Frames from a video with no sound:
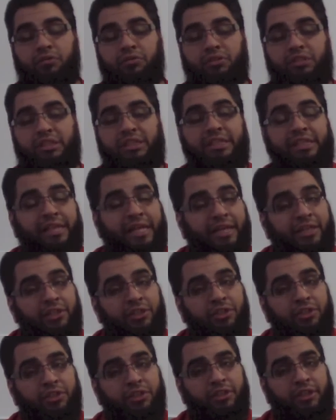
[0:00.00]

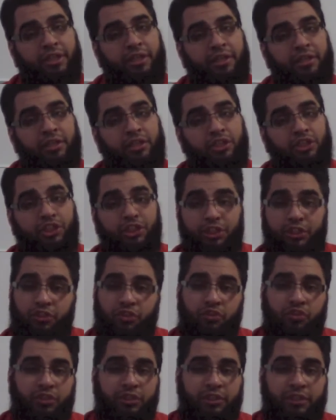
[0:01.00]
teenagers there,
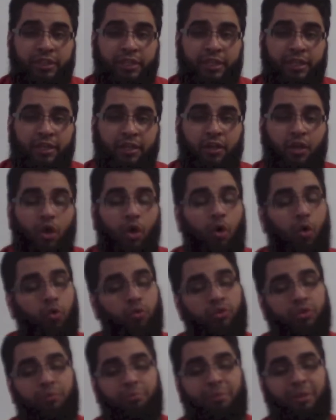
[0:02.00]
children there,
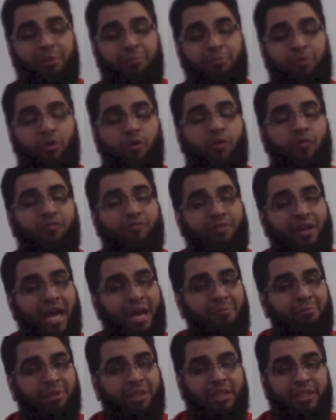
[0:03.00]
older people,
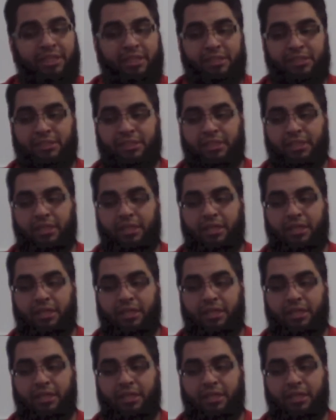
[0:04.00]
families,